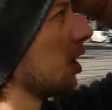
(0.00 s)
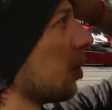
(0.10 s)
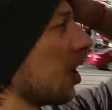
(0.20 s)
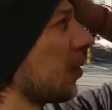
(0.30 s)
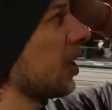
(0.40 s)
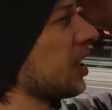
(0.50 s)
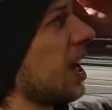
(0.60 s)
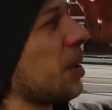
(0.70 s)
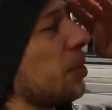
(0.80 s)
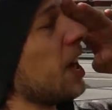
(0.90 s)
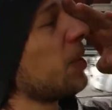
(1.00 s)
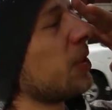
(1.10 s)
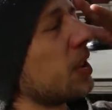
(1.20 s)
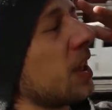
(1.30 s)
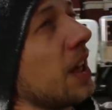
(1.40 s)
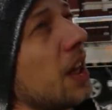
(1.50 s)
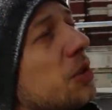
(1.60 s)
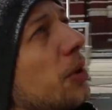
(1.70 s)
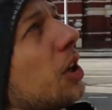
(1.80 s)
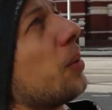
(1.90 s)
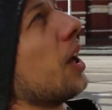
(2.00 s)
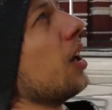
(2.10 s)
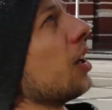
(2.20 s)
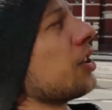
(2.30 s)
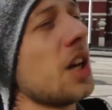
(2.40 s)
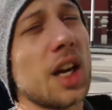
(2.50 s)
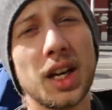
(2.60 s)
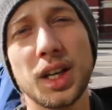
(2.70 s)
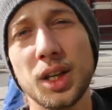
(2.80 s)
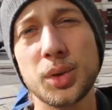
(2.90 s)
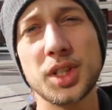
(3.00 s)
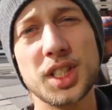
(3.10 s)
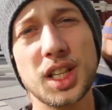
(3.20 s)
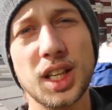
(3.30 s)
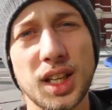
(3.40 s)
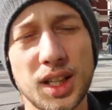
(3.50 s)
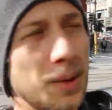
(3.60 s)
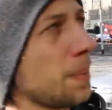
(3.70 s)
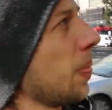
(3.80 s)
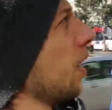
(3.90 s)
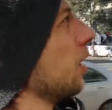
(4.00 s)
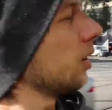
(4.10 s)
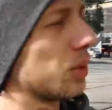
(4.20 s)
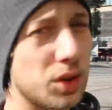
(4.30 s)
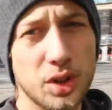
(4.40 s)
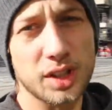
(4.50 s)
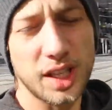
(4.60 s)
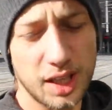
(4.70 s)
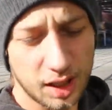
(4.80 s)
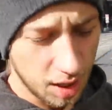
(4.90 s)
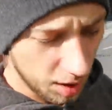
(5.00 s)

It's one of the things I had planned for today that I spoke about last night. I want to see, try taking it